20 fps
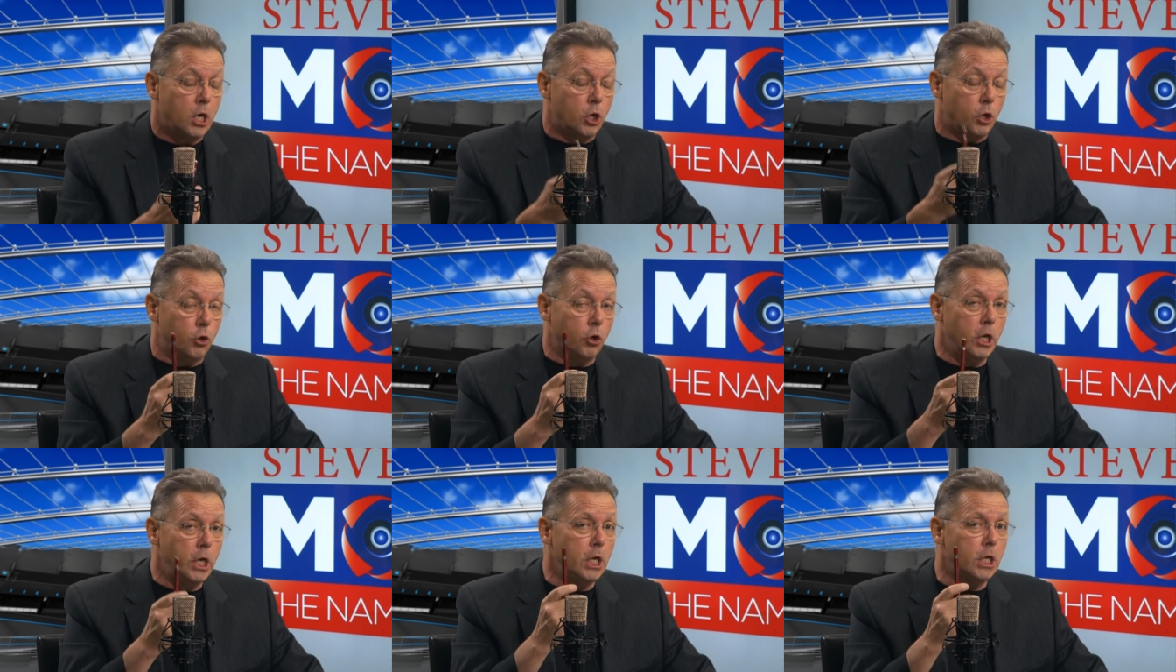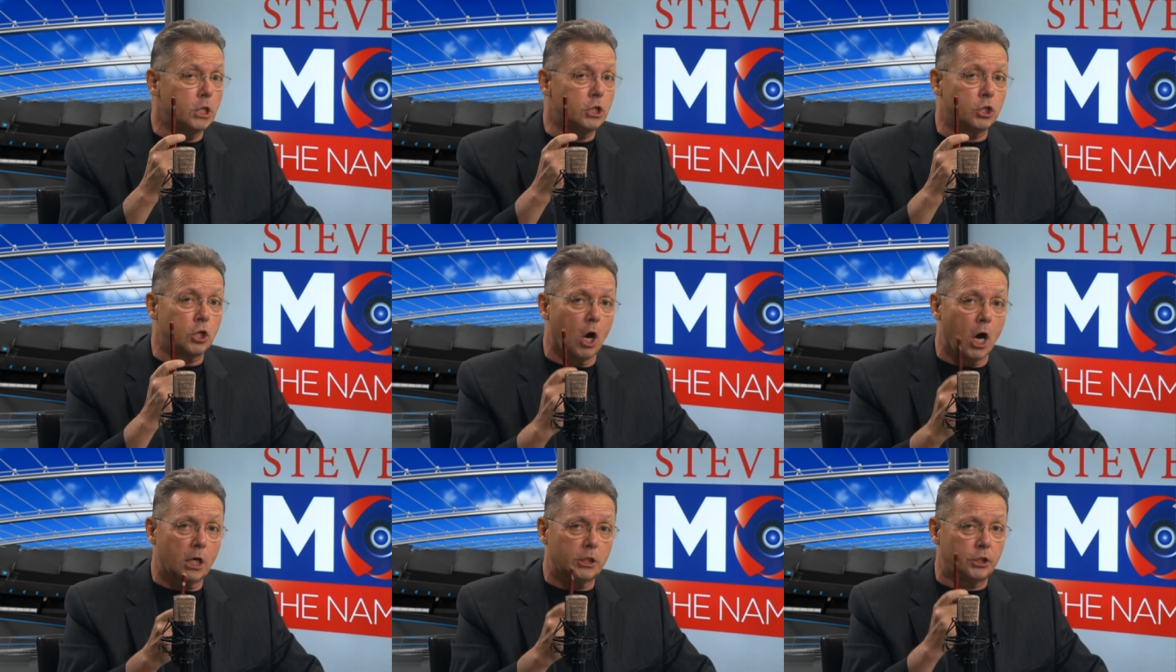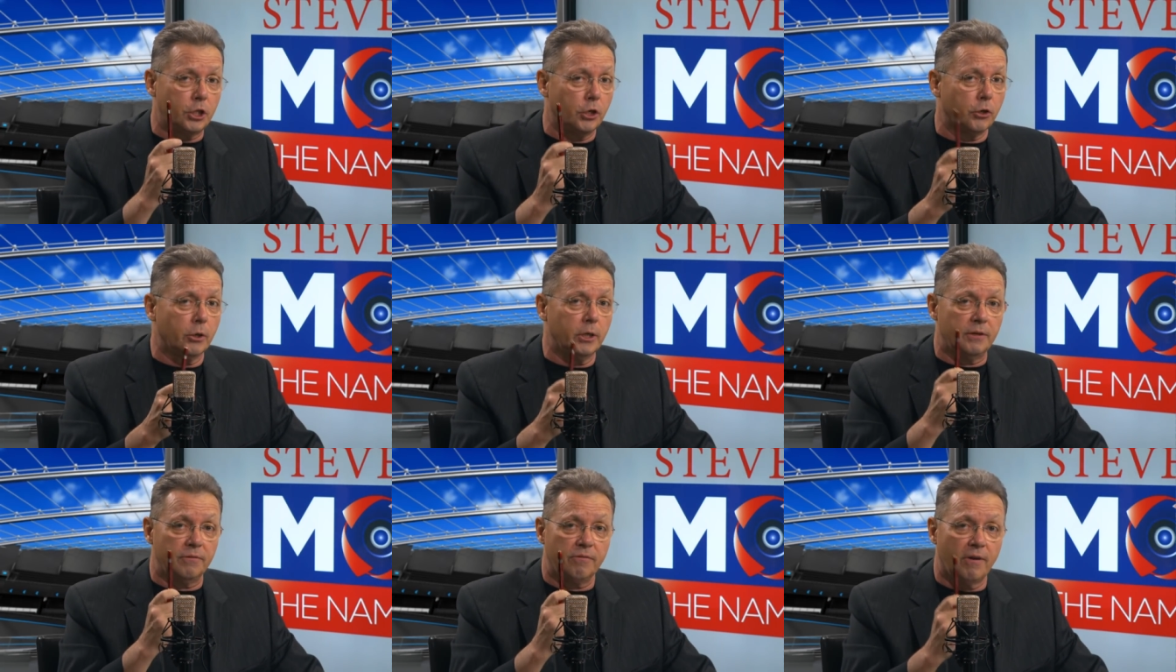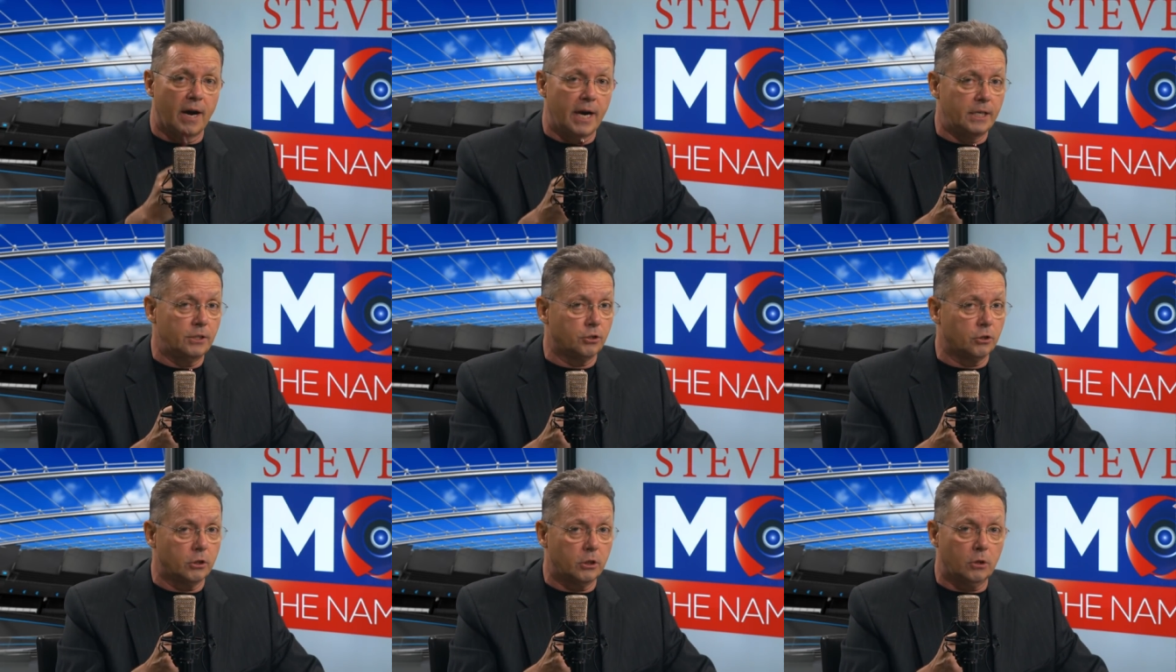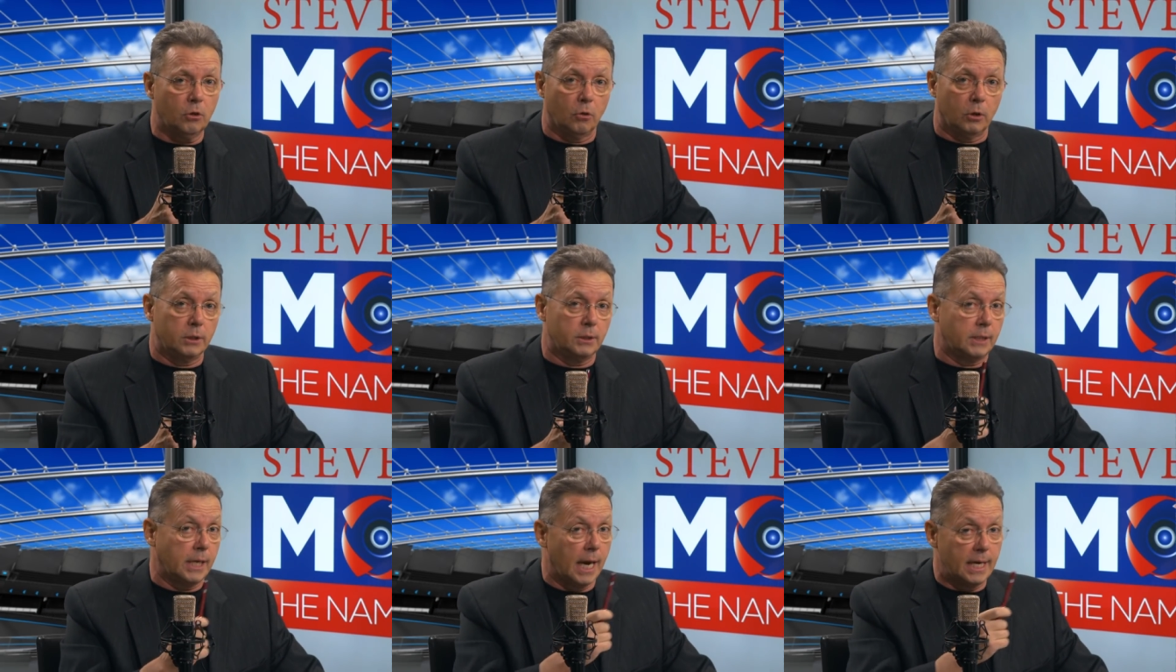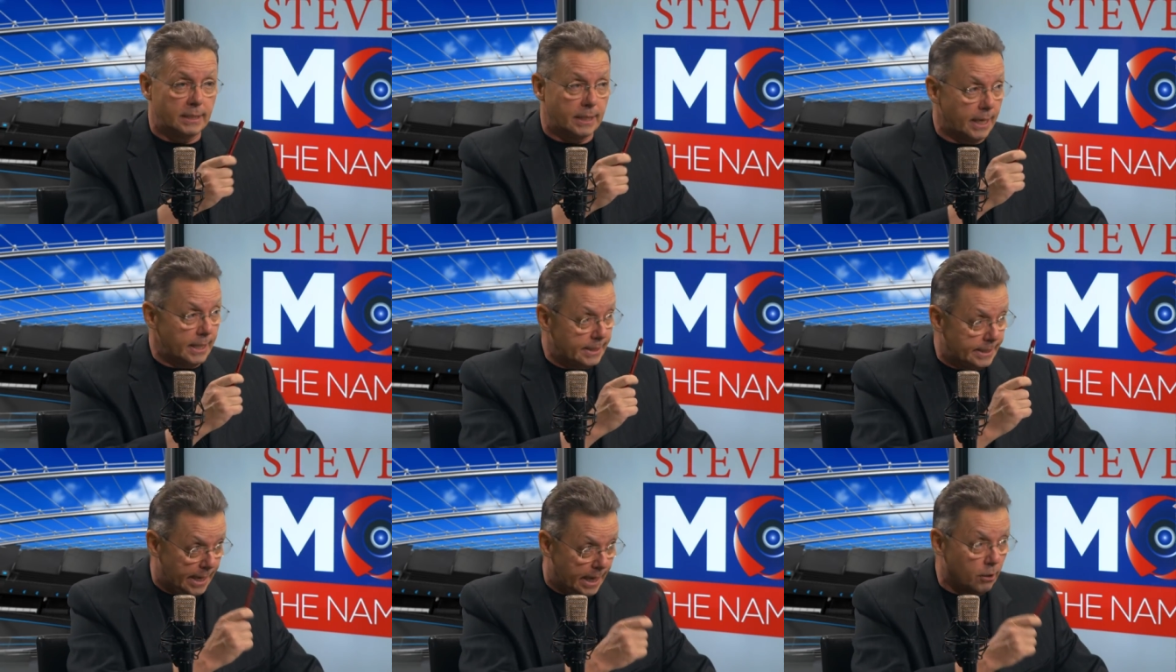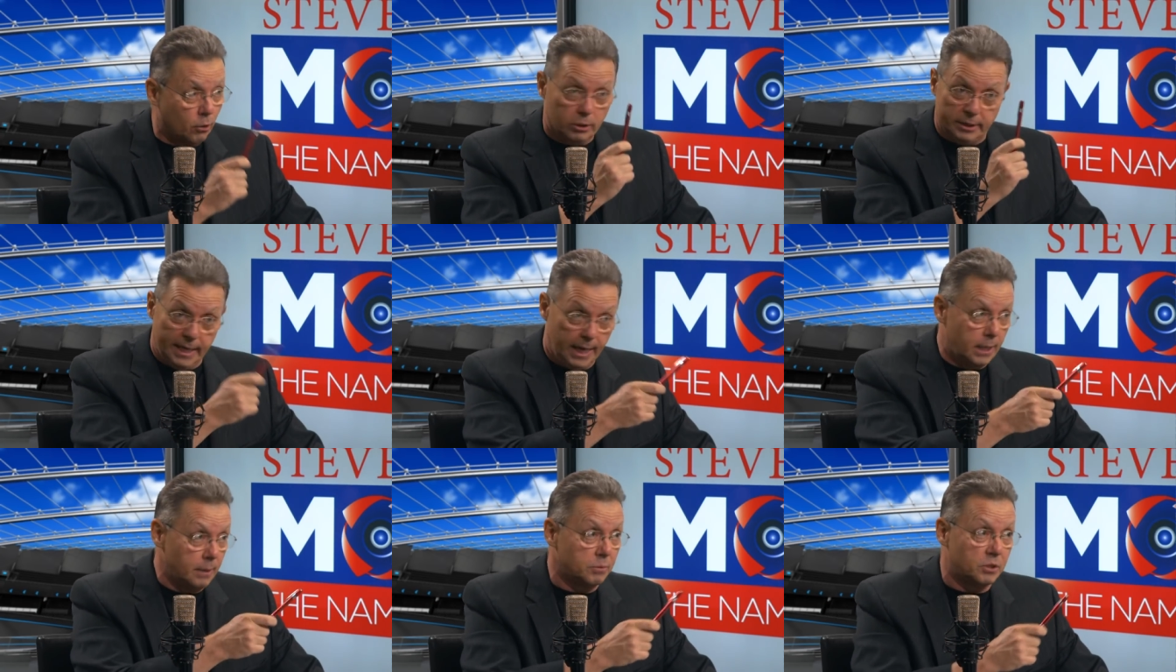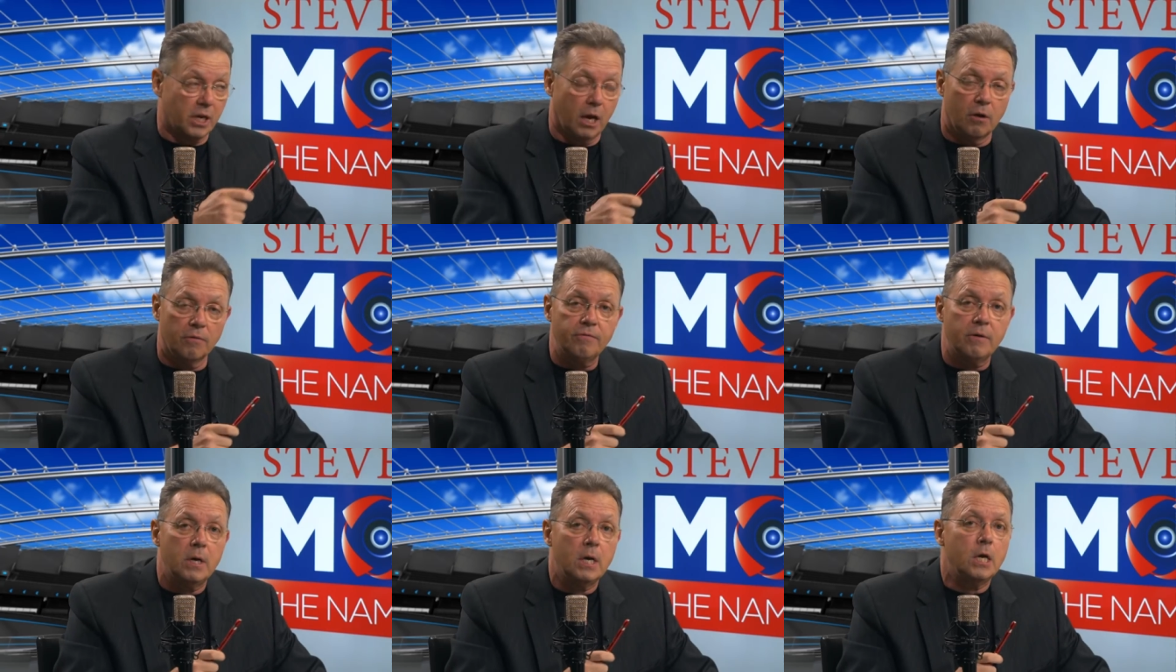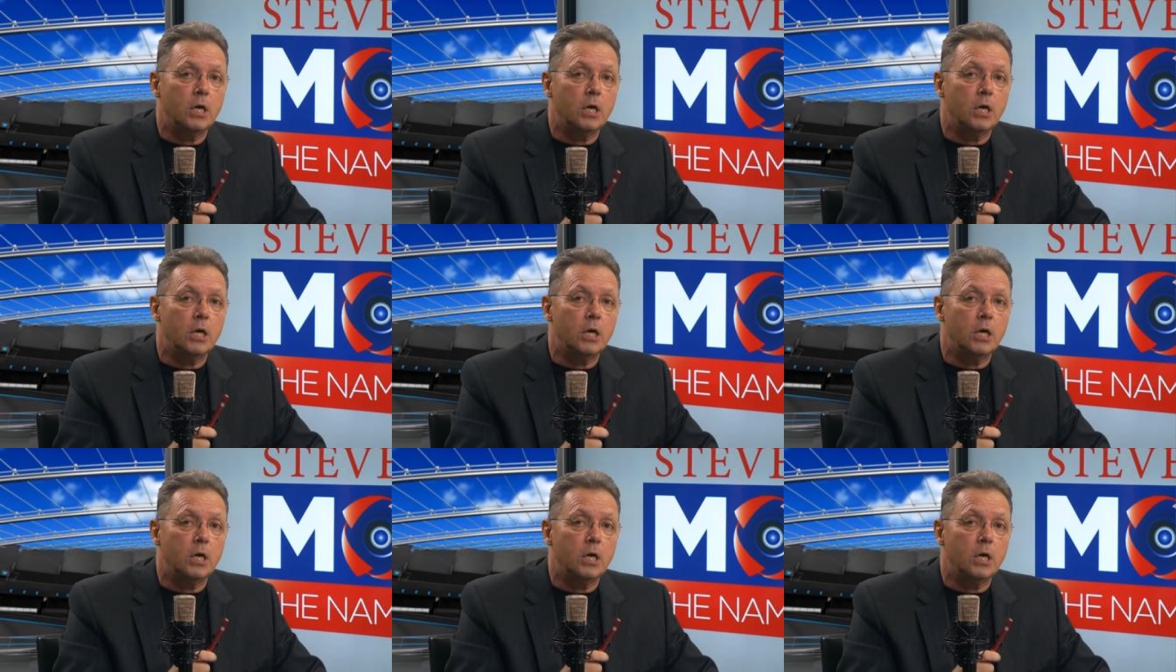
you need to talk to your advisor or guys like Ted or Ted himself.